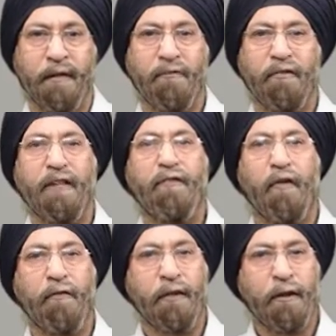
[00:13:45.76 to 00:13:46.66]
which is
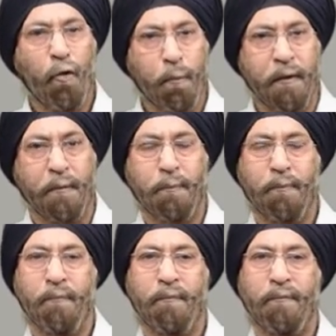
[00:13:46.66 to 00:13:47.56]
found in opium.
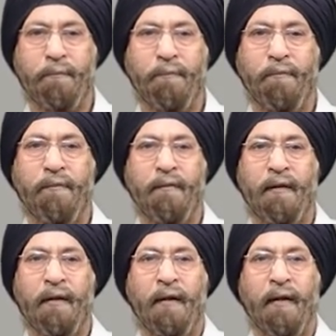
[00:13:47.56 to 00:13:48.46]

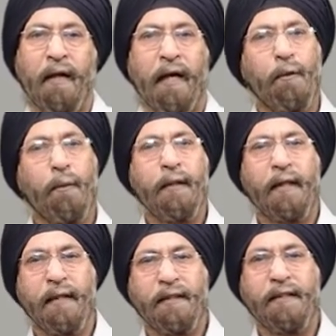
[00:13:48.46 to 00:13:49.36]
Heroin
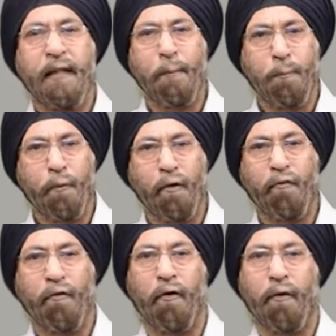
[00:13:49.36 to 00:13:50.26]
is impure
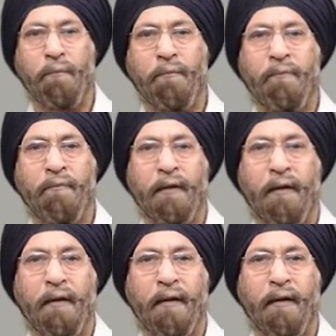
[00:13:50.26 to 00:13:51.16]
form
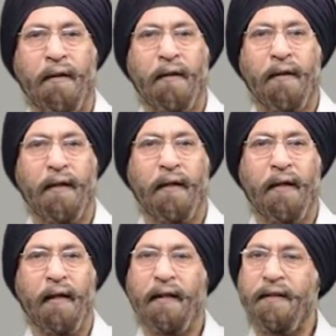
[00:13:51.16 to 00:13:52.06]

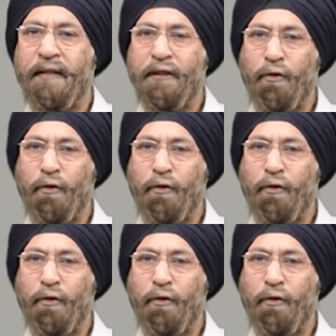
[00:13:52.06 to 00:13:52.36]
and is